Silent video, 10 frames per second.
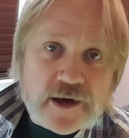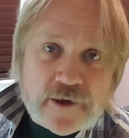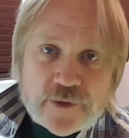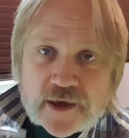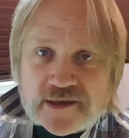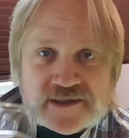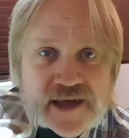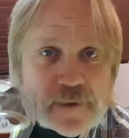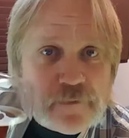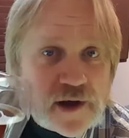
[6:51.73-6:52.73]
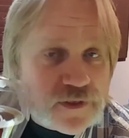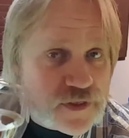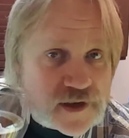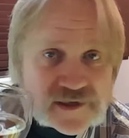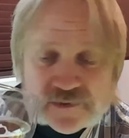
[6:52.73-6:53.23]
I think it's that
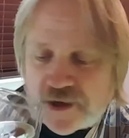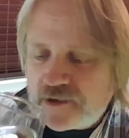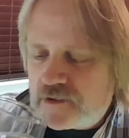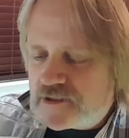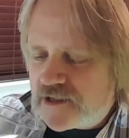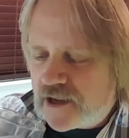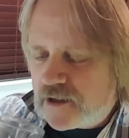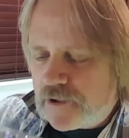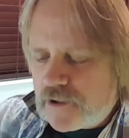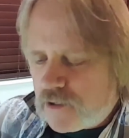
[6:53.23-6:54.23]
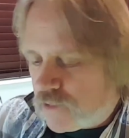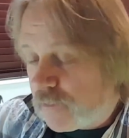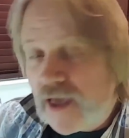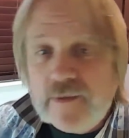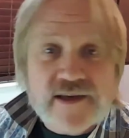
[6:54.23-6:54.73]
month that it's spent in the secondary, or
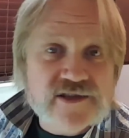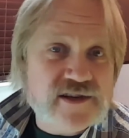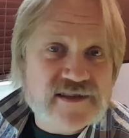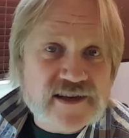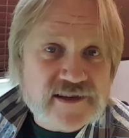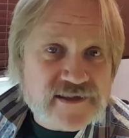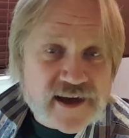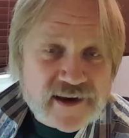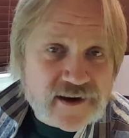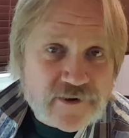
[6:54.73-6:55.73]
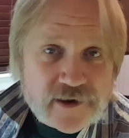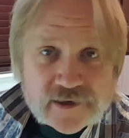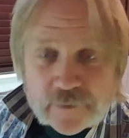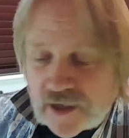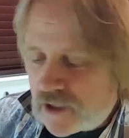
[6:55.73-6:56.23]
maybe it's just in a secondary
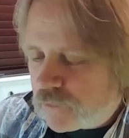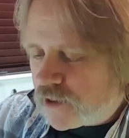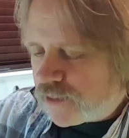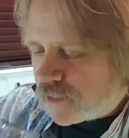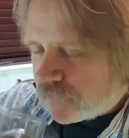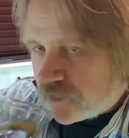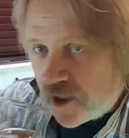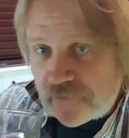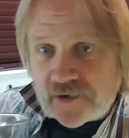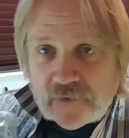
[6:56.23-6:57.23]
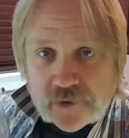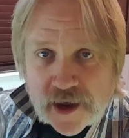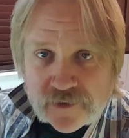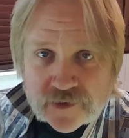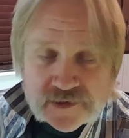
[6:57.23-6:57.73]
to begin with. I've never
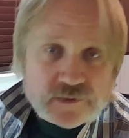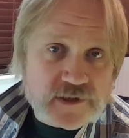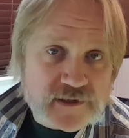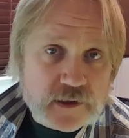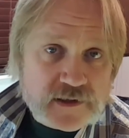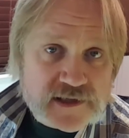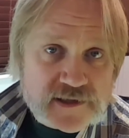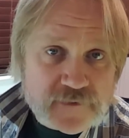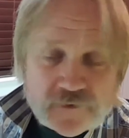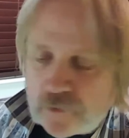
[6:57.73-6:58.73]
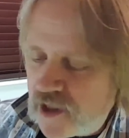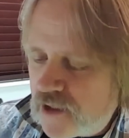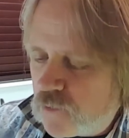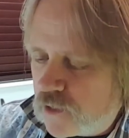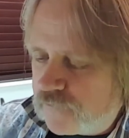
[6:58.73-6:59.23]
had these results from a
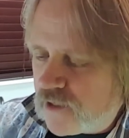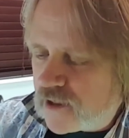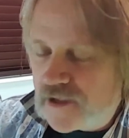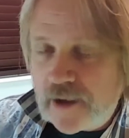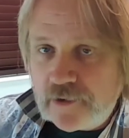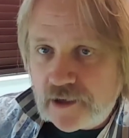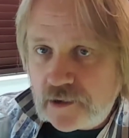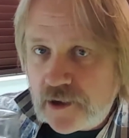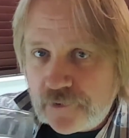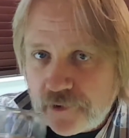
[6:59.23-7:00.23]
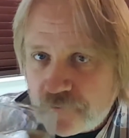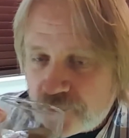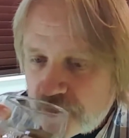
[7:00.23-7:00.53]
Werflock tablet alone.